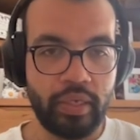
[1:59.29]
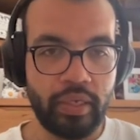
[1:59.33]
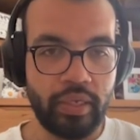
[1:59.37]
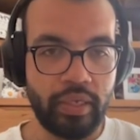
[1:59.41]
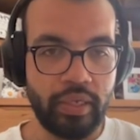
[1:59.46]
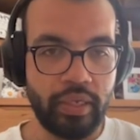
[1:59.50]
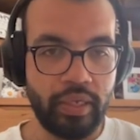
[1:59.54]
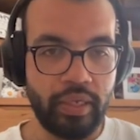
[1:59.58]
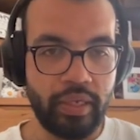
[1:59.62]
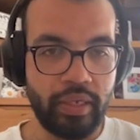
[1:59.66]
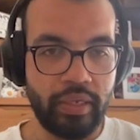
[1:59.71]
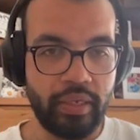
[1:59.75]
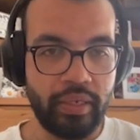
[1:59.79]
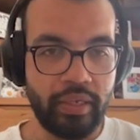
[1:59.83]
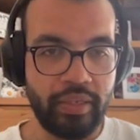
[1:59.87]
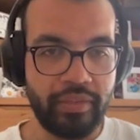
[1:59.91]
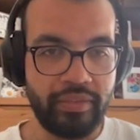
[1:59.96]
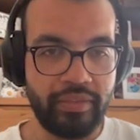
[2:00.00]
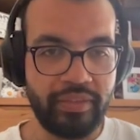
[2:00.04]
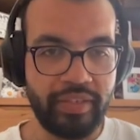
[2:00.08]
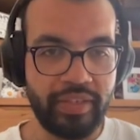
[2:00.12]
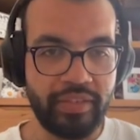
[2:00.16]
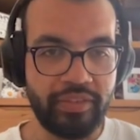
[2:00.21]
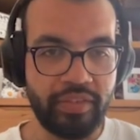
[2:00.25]
And then
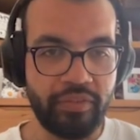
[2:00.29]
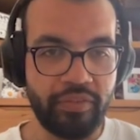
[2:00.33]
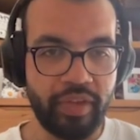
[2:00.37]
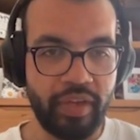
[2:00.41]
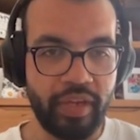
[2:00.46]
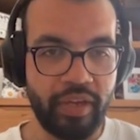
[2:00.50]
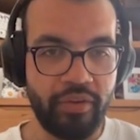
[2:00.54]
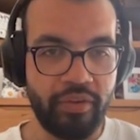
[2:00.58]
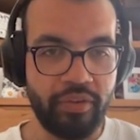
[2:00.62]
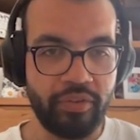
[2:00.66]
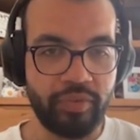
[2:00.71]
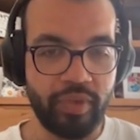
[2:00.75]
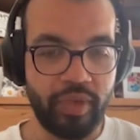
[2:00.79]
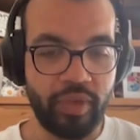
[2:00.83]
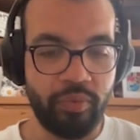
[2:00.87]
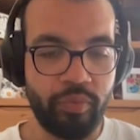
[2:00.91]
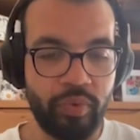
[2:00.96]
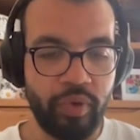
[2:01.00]
there's this over here as well.